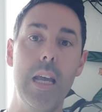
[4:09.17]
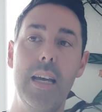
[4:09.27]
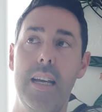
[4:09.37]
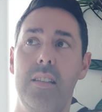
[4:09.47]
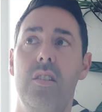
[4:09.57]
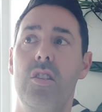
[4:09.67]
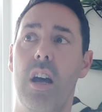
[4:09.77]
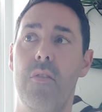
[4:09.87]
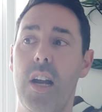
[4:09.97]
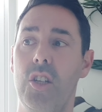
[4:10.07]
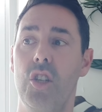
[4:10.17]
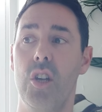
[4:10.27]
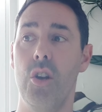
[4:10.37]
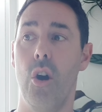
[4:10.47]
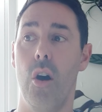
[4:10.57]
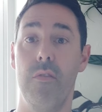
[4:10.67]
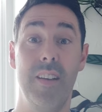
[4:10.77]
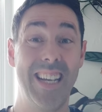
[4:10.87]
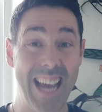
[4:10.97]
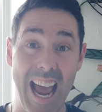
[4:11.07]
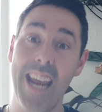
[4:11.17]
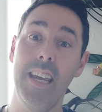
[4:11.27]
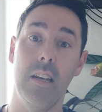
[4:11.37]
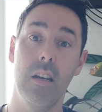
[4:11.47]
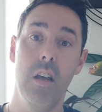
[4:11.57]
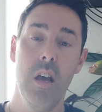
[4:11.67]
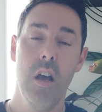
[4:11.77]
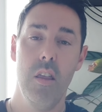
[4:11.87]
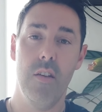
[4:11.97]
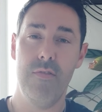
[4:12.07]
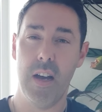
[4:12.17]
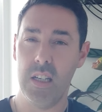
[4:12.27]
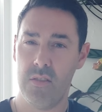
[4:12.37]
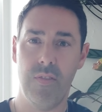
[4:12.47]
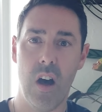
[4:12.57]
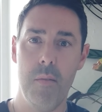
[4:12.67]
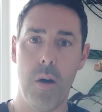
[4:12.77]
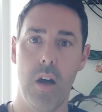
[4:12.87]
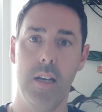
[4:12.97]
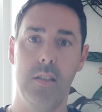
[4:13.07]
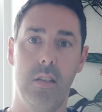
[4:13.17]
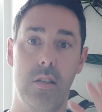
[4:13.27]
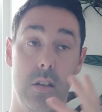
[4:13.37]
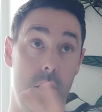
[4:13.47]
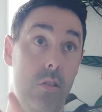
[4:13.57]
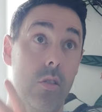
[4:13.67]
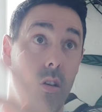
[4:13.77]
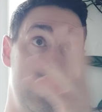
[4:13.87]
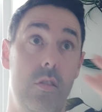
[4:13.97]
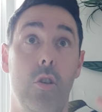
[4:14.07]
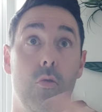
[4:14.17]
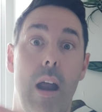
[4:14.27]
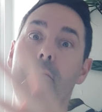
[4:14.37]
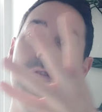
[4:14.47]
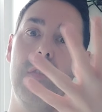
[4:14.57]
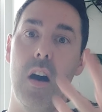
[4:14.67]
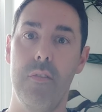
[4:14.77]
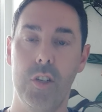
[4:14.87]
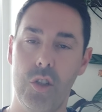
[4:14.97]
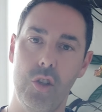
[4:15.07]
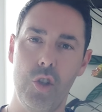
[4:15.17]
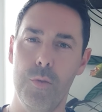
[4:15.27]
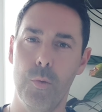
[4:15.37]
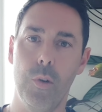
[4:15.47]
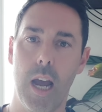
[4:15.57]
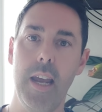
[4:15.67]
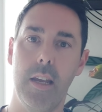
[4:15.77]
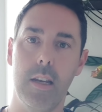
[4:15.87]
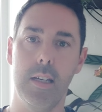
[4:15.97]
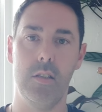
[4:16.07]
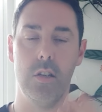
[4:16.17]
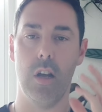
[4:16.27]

It is the direction of Cain, the first farmer. It is the grandfather to Tubal Cain. It is the